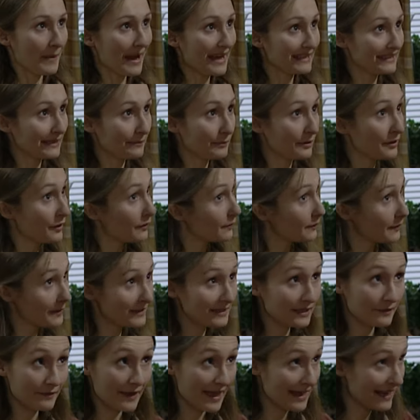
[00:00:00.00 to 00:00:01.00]
Paddy, we're not going
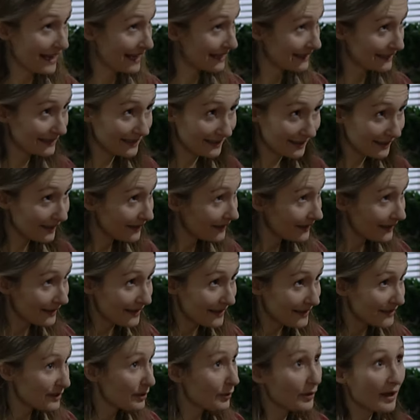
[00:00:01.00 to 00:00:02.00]
to Venice.
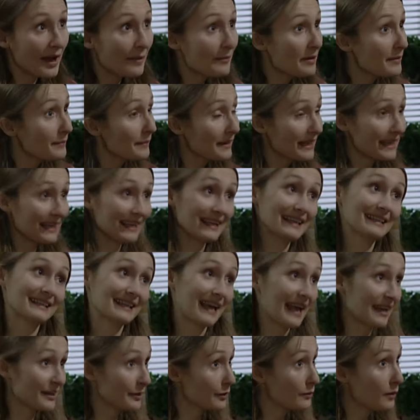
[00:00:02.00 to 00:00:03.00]
So can we please
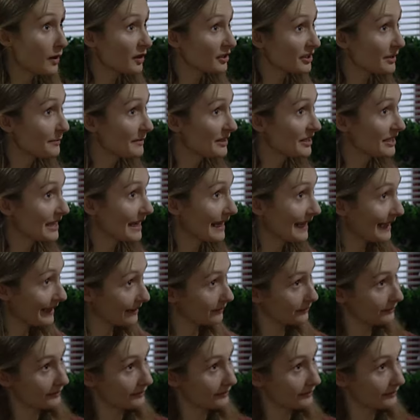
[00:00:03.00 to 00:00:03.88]
get a new washing machine?